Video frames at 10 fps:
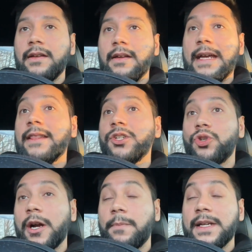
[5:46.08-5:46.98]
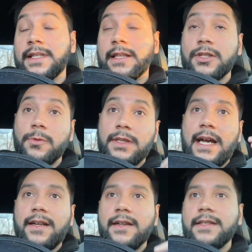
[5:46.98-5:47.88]
in the trunk, basically. So what
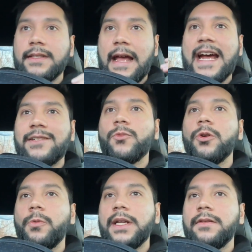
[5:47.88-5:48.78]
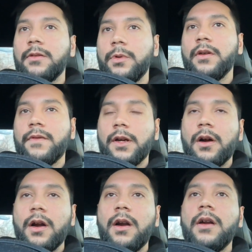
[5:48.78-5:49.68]
that does is it adds more weight to the rear of the
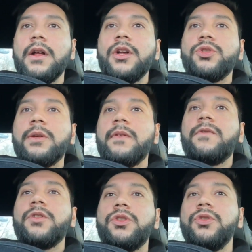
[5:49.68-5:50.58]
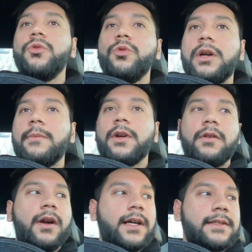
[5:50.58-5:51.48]
car. So even if you do come
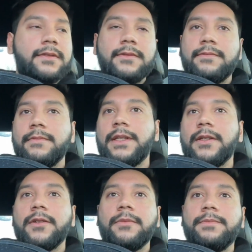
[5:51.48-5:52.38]
across, you know,